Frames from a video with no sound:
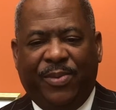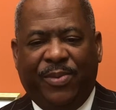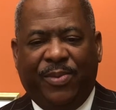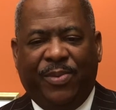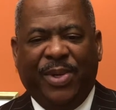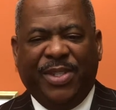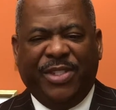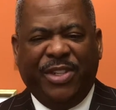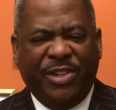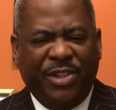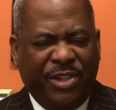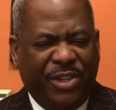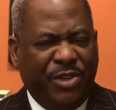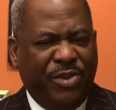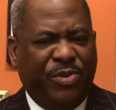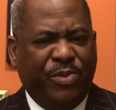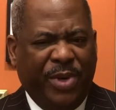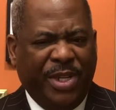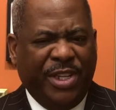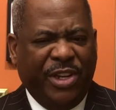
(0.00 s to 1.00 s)
What do you
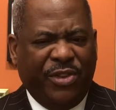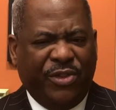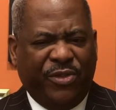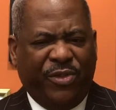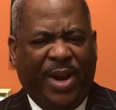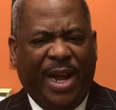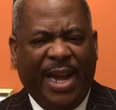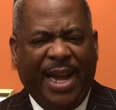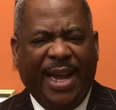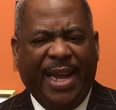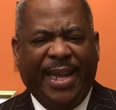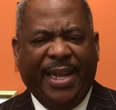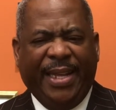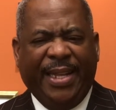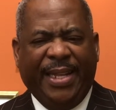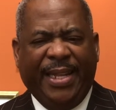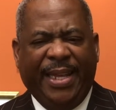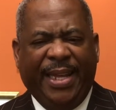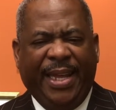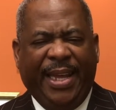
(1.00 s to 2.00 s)
do when you try
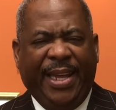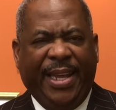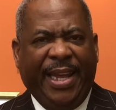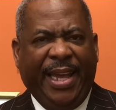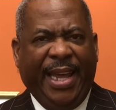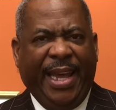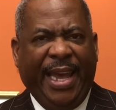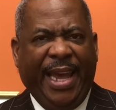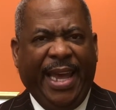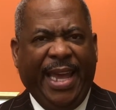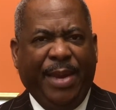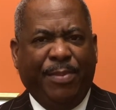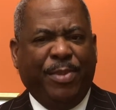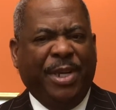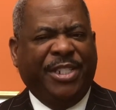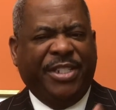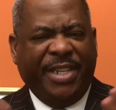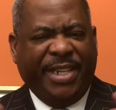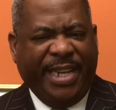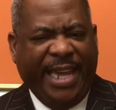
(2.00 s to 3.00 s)

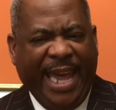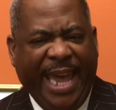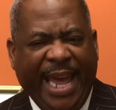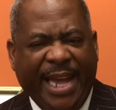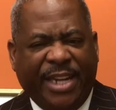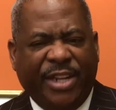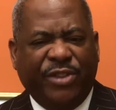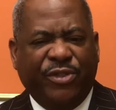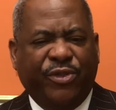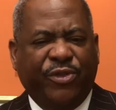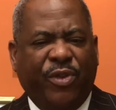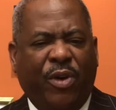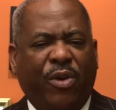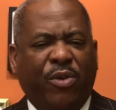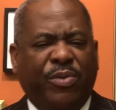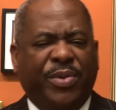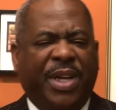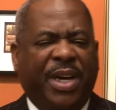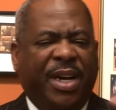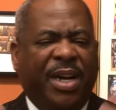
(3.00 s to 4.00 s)
but you can't
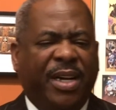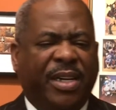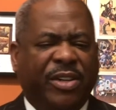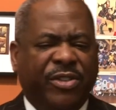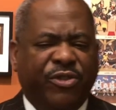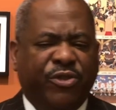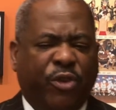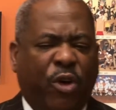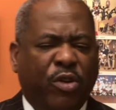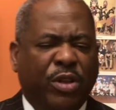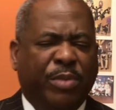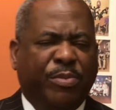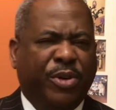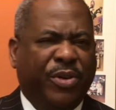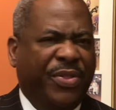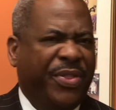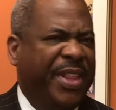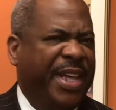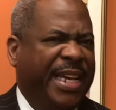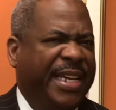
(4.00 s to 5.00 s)
control the
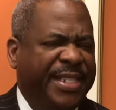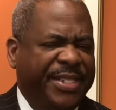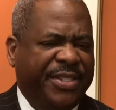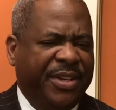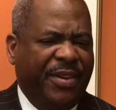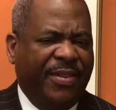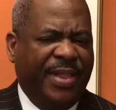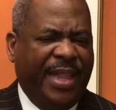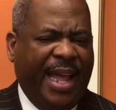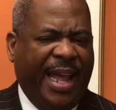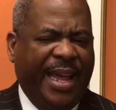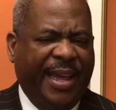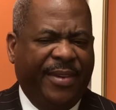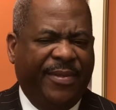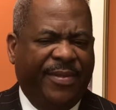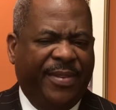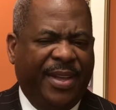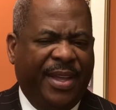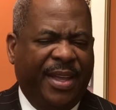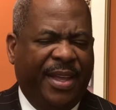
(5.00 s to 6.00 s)
uncontrollable things of life?
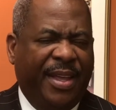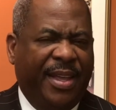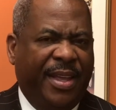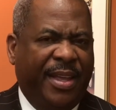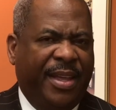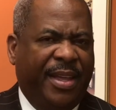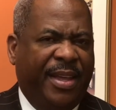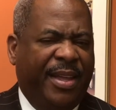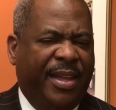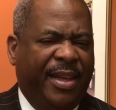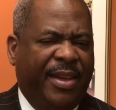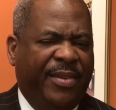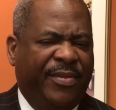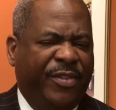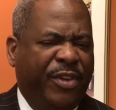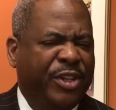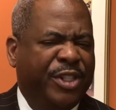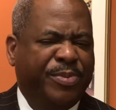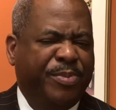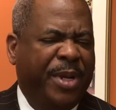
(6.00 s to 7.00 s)

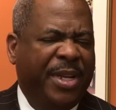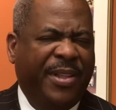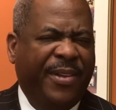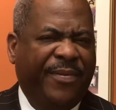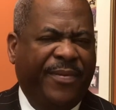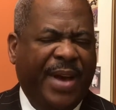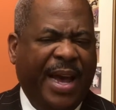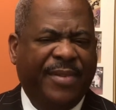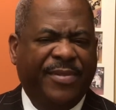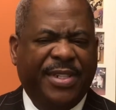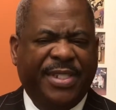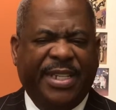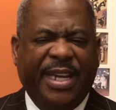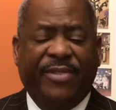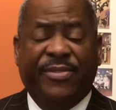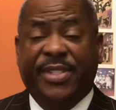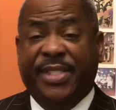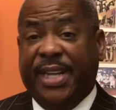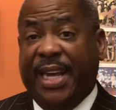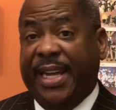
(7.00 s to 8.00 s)
1 Peter 5 and
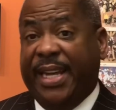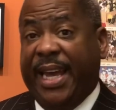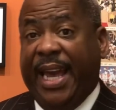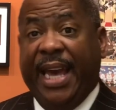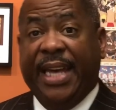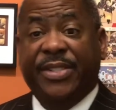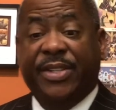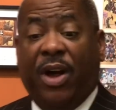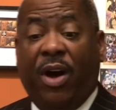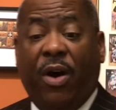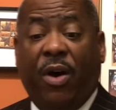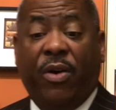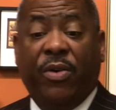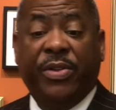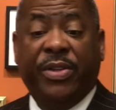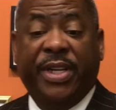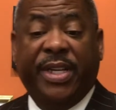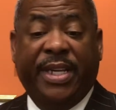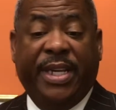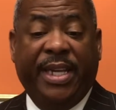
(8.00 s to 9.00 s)
7 say, cast all
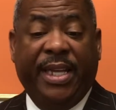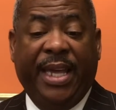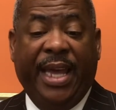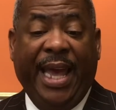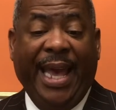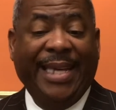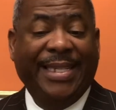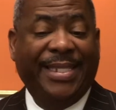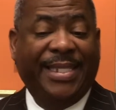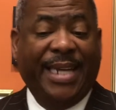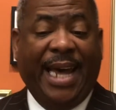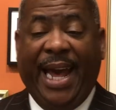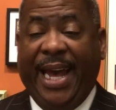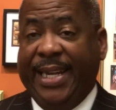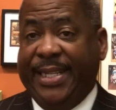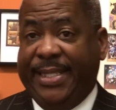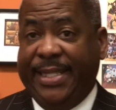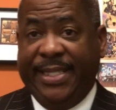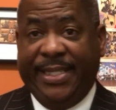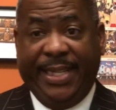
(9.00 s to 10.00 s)
your
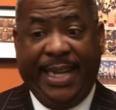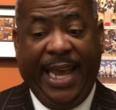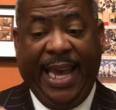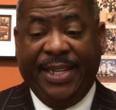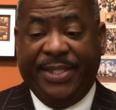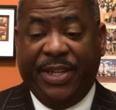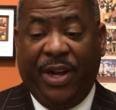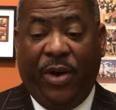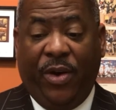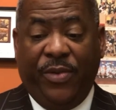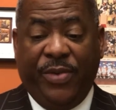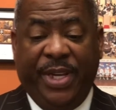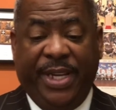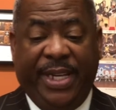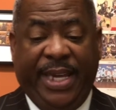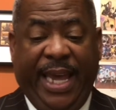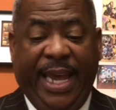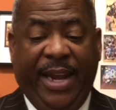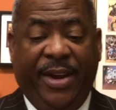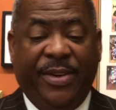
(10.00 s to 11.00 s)
anxieties, cast all your
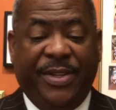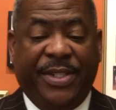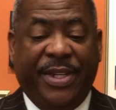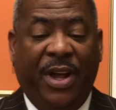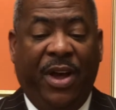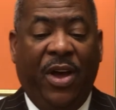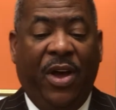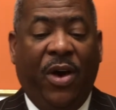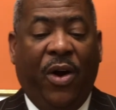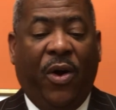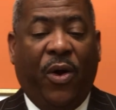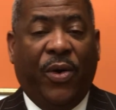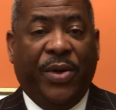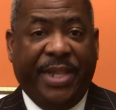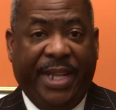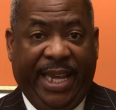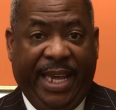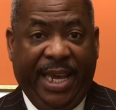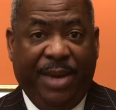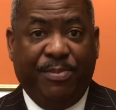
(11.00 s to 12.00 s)
cares
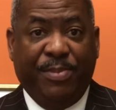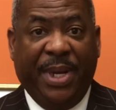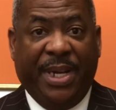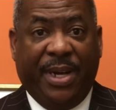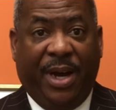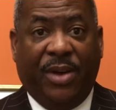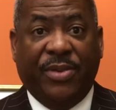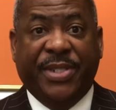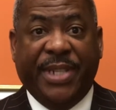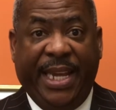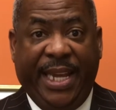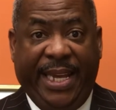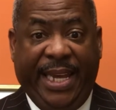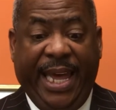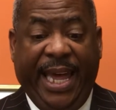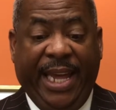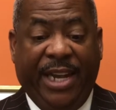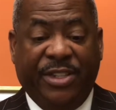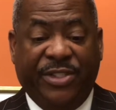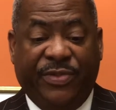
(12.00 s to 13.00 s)
on him because he
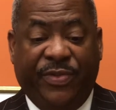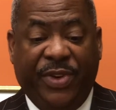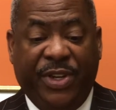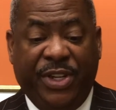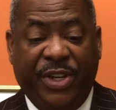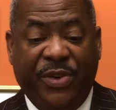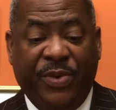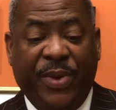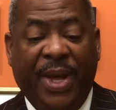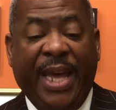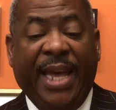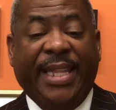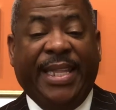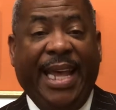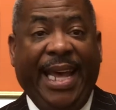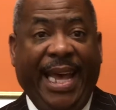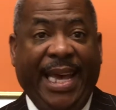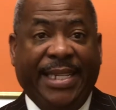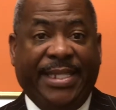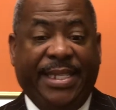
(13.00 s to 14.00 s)
cares for you.
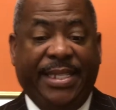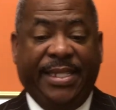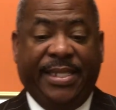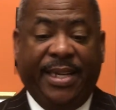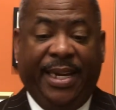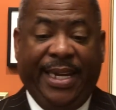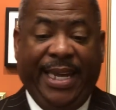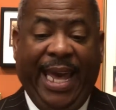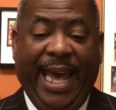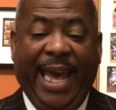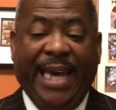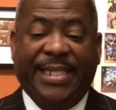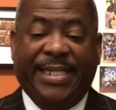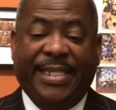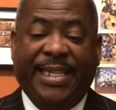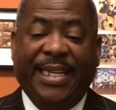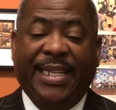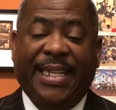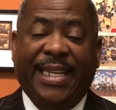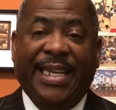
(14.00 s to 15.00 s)
The essence of
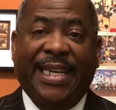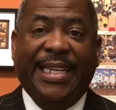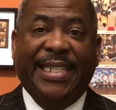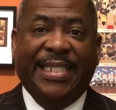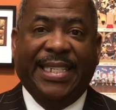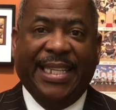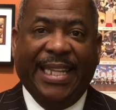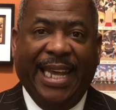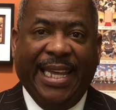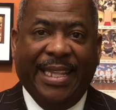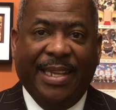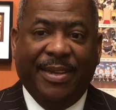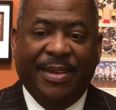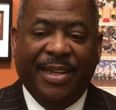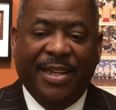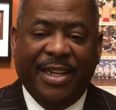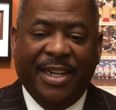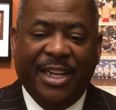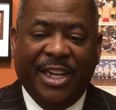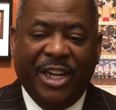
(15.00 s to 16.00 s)
casting is
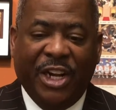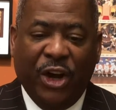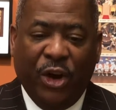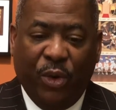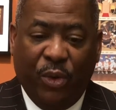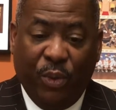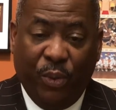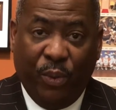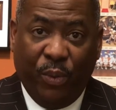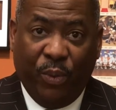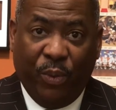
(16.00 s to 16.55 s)
letting go.